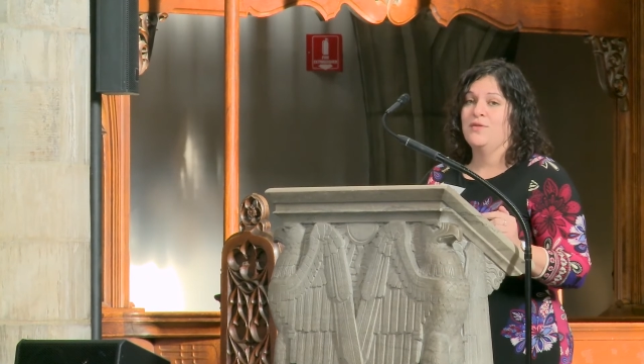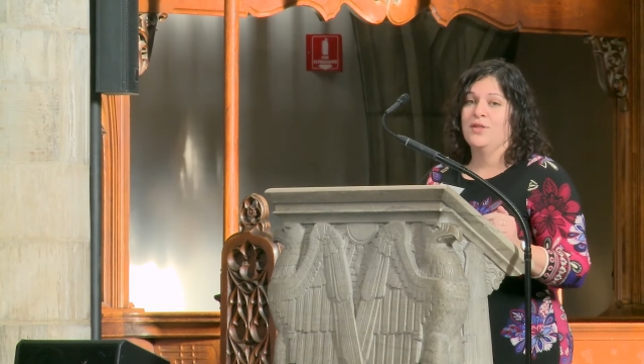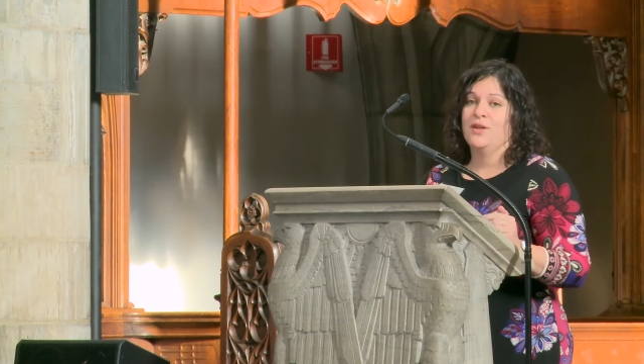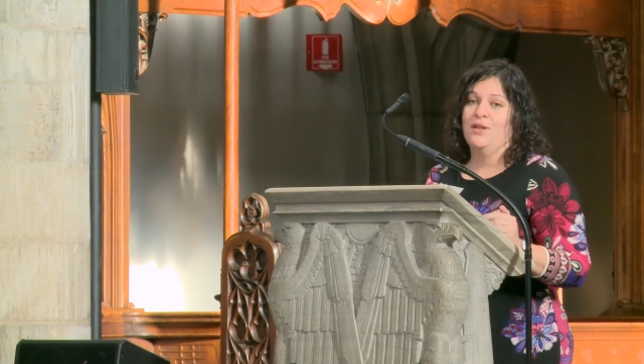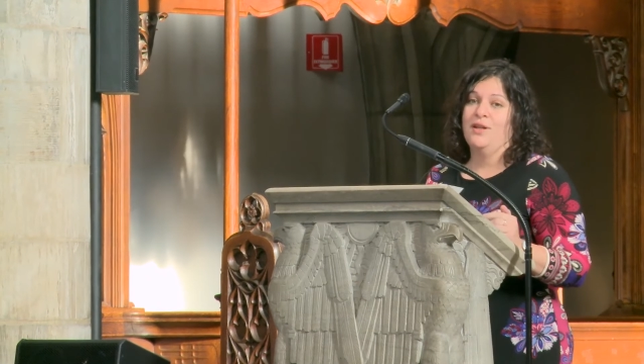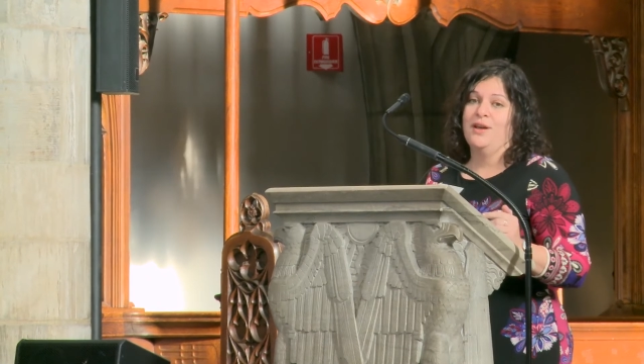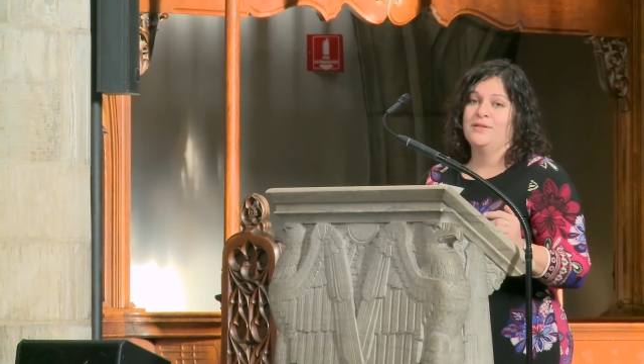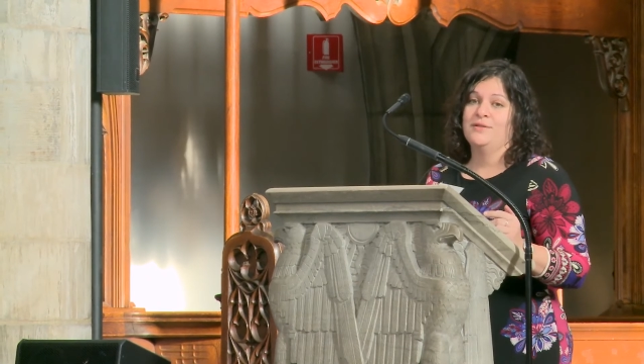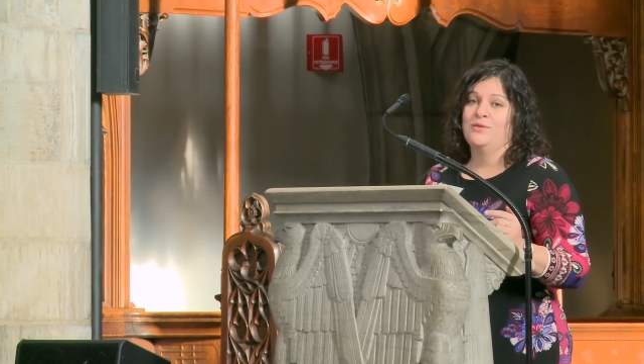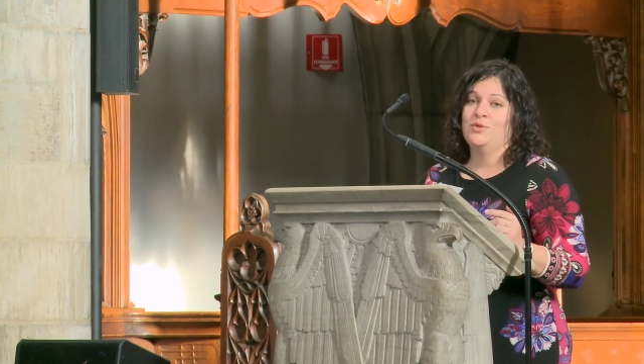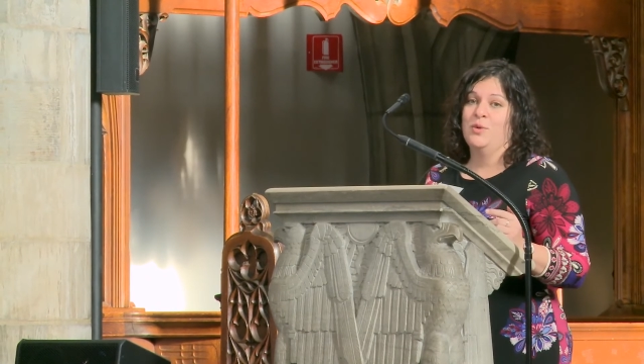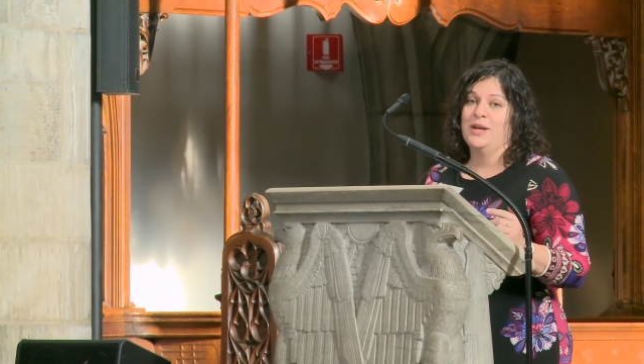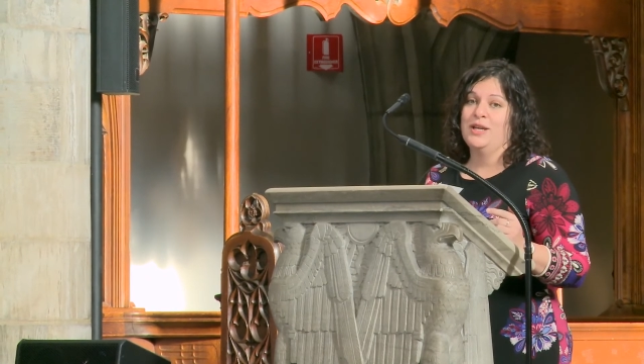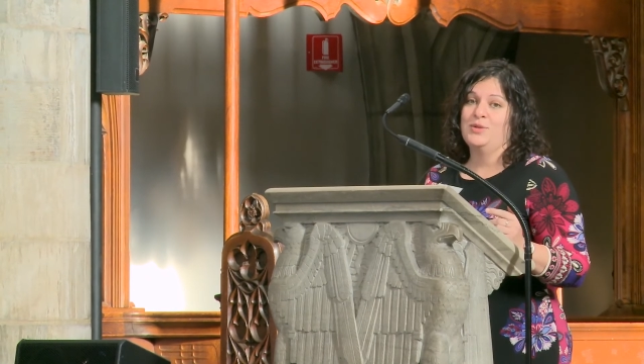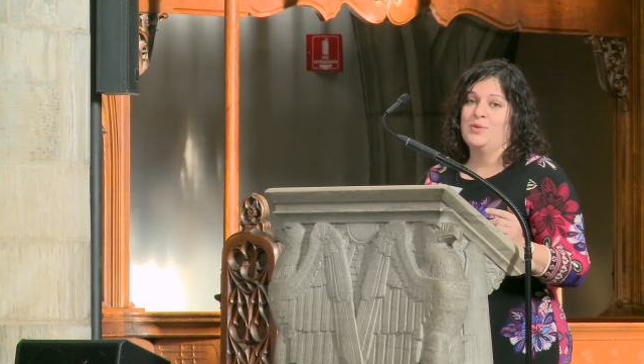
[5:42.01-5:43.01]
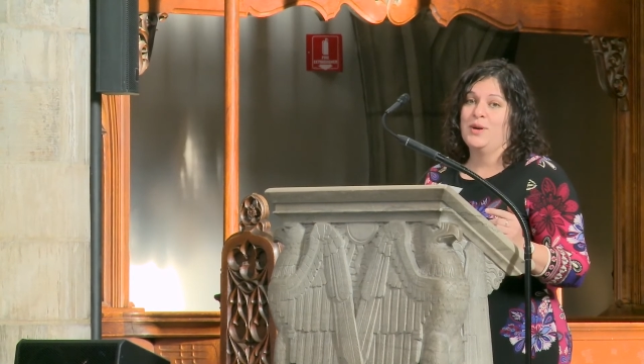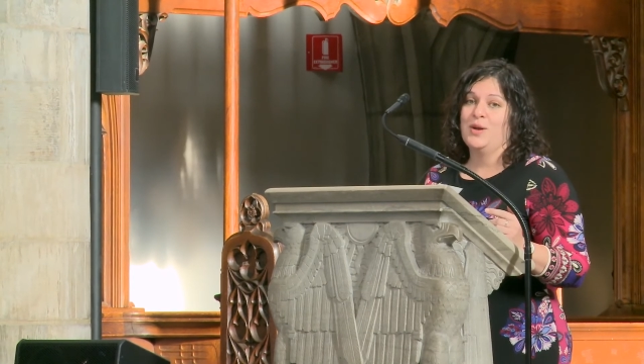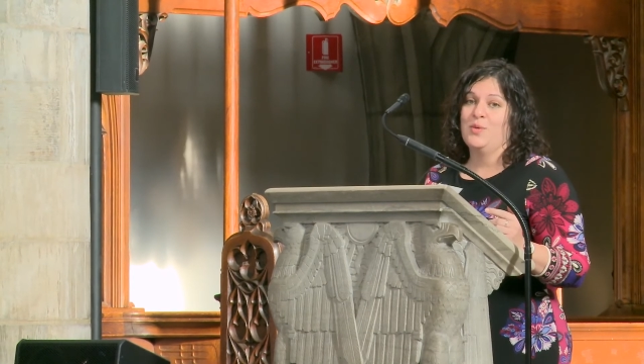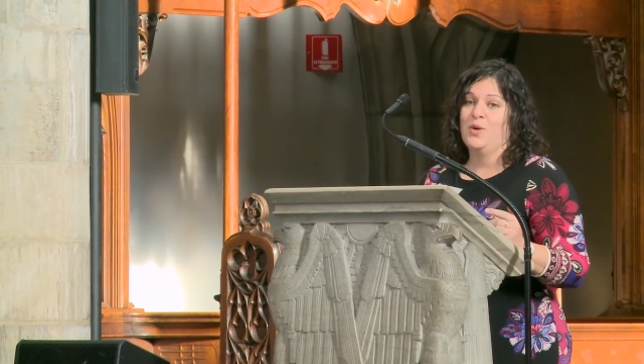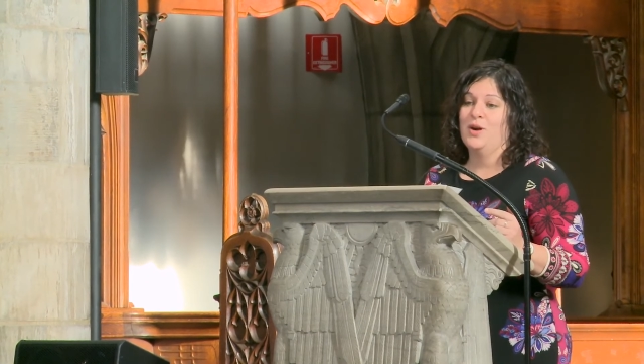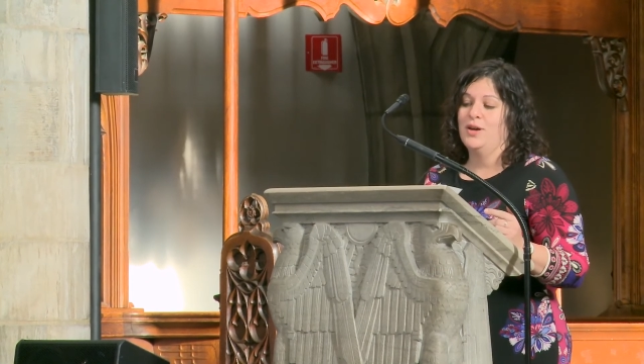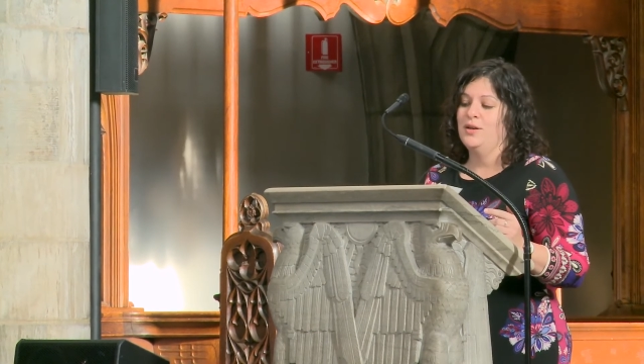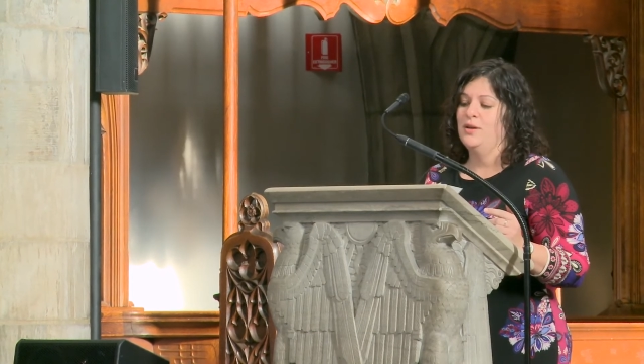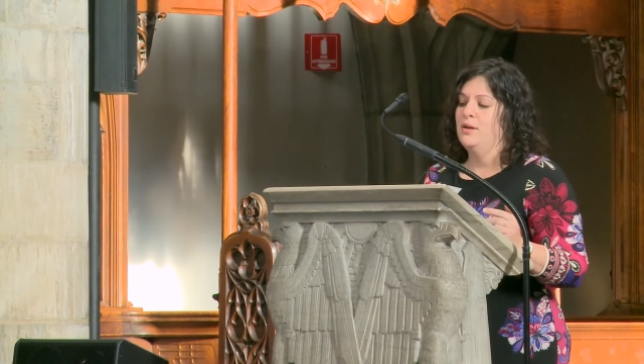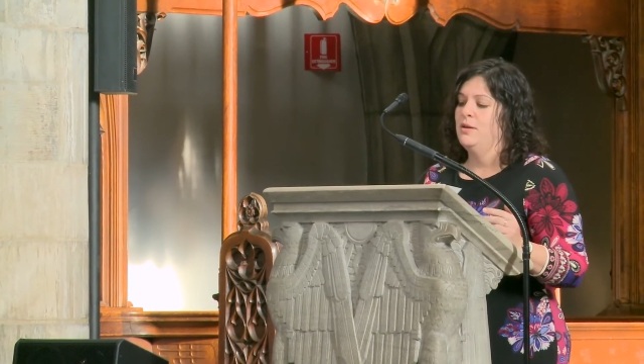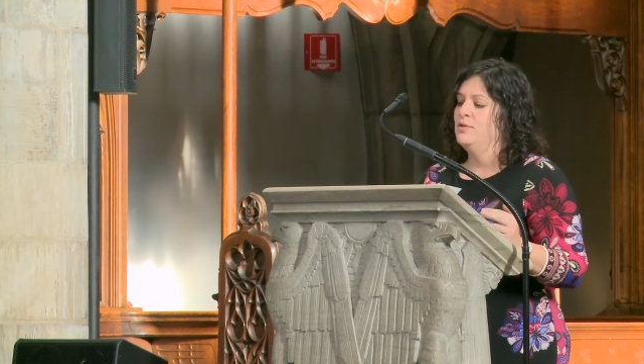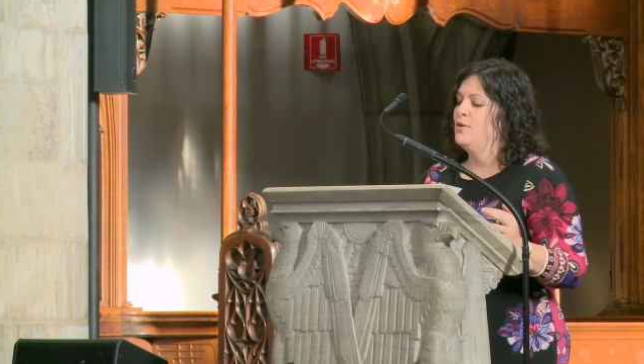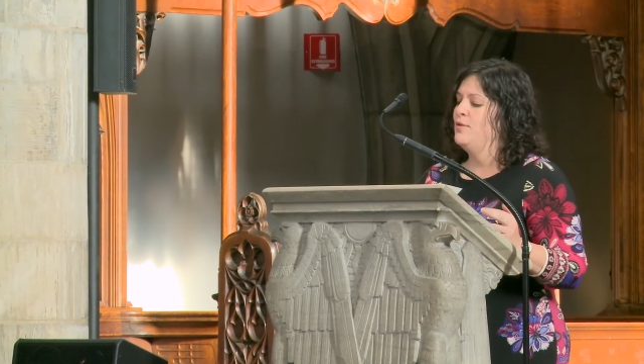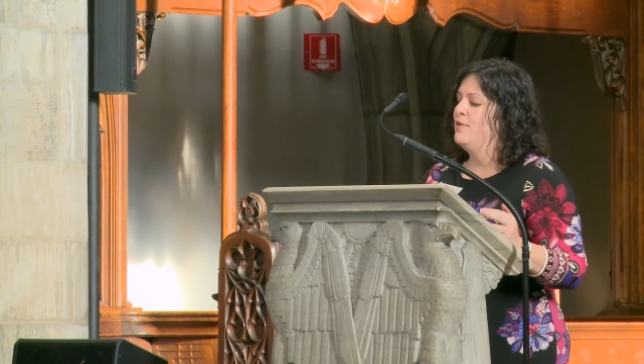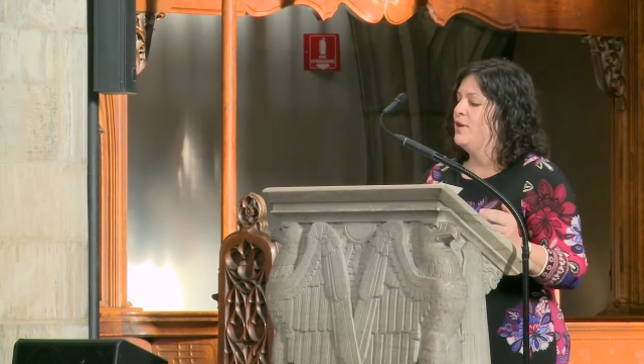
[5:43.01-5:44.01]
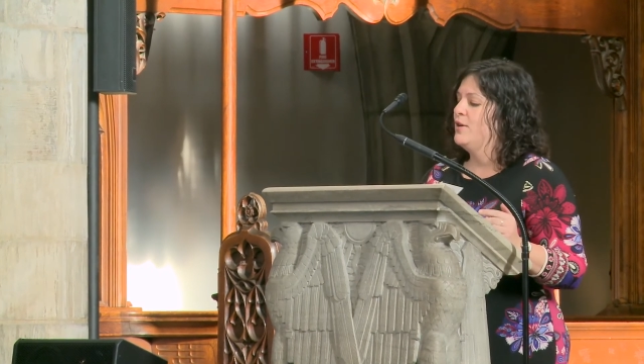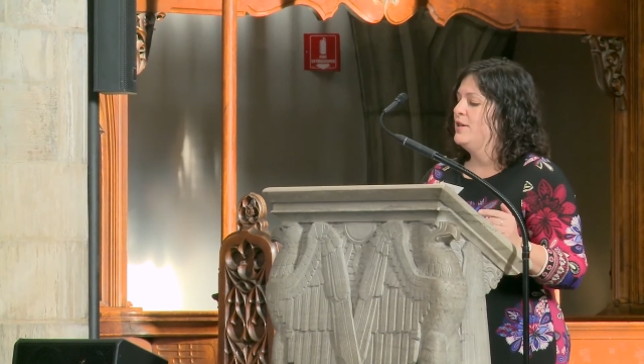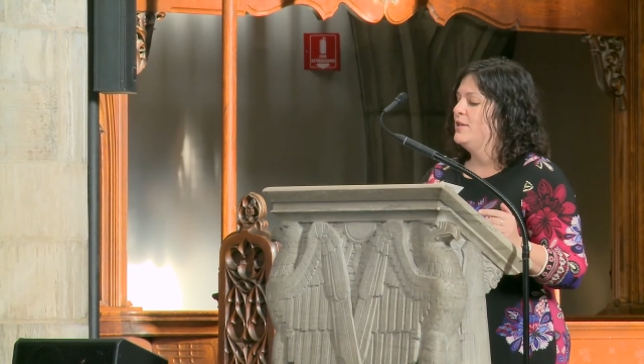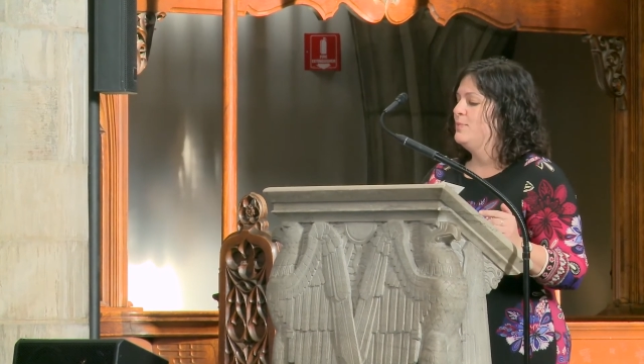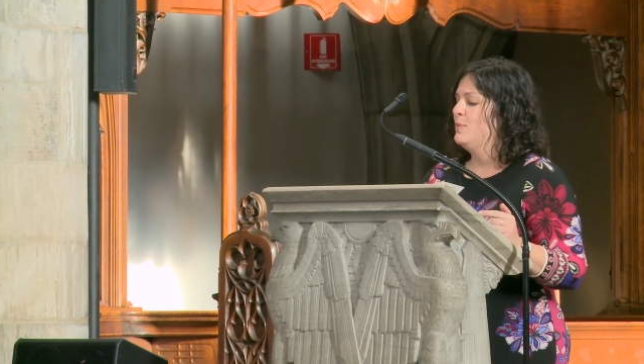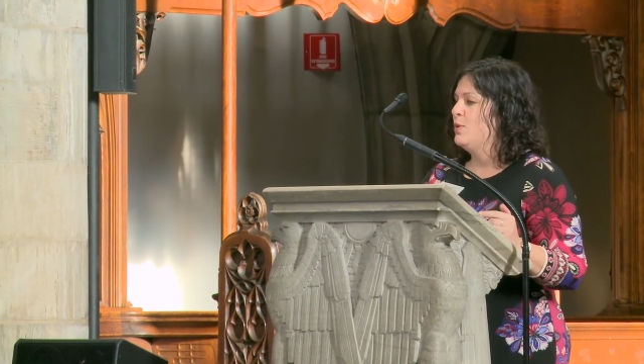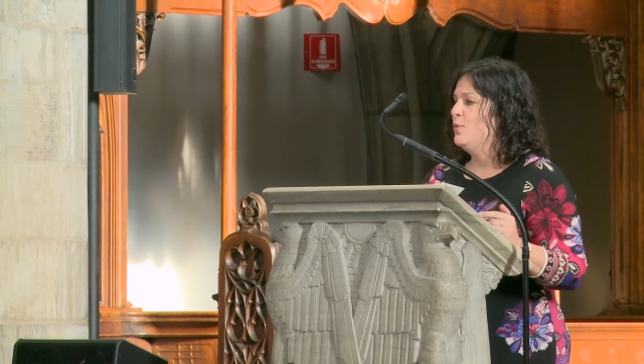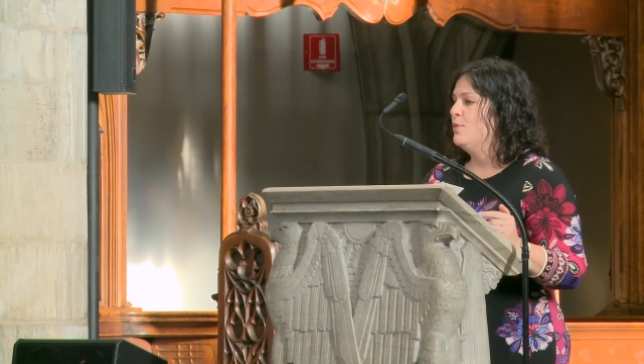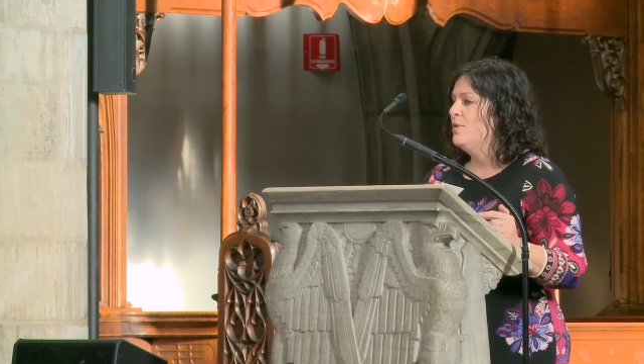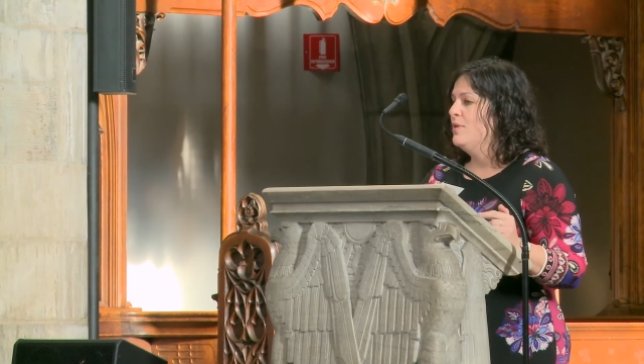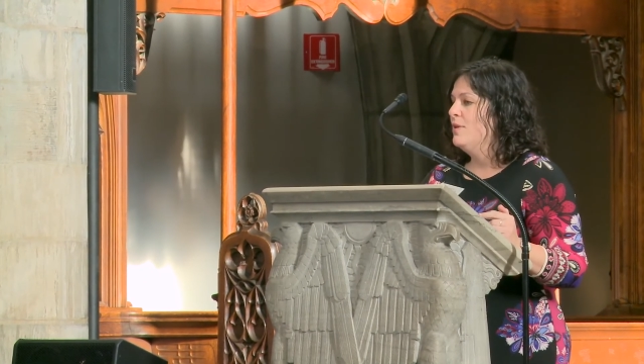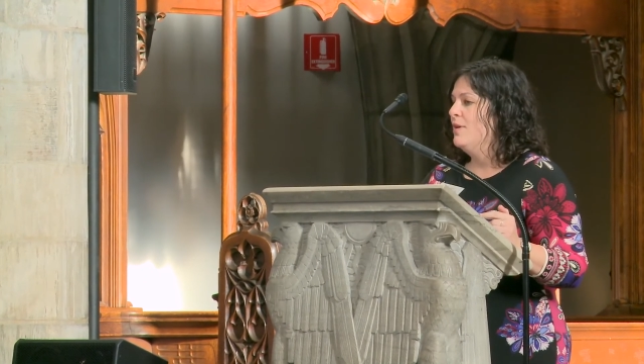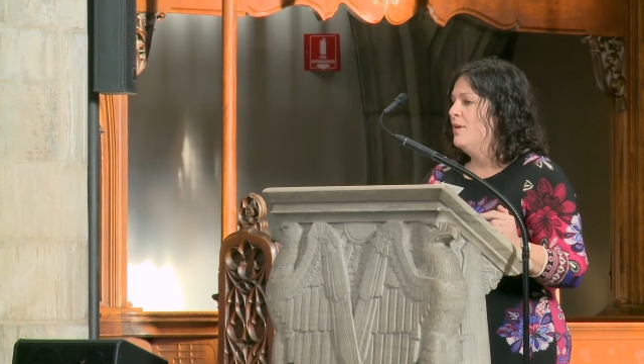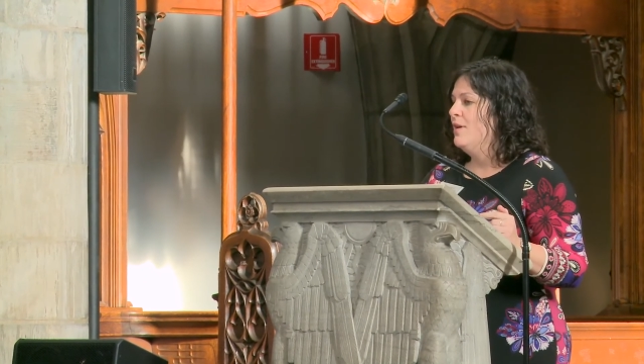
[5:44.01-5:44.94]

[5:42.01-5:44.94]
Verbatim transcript: for the class of 2021 so very smooth